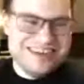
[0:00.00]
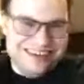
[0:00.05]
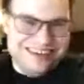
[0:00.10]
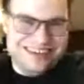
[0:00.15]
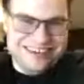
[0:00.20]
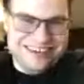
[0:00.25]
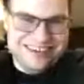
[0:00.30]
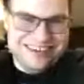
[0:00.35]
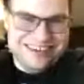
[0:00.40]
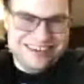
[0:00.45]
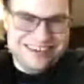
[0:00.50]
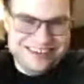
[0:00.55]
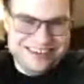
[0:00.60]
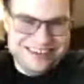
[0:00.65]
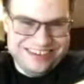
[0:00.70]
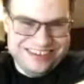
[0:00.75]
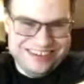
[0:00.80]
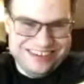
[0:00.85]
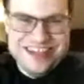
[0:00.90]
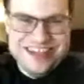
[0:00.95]
uh,
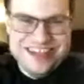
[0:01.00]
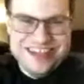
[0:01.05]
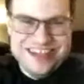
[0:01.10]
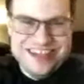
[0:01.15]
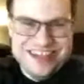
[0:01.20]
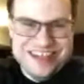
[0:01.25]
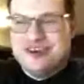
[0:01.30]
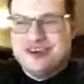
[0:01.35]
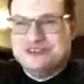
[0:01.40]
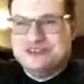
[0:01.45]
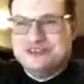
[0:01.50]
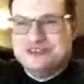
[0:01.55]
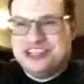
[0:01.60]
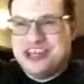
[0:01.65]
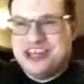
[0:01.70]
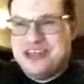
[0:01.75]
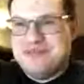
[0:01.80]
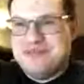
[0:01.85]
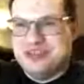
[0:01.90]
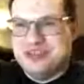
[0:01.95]
it's so
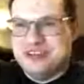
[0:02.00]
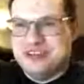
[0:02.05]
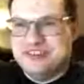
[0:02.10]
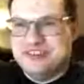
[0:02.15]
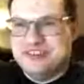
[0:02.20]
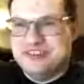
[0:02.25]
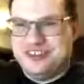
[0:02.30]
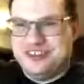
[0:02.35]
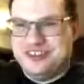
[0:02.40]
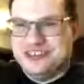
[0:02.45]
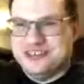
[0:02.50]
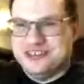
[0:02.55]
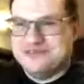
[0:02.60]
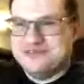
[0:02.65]
shameless too.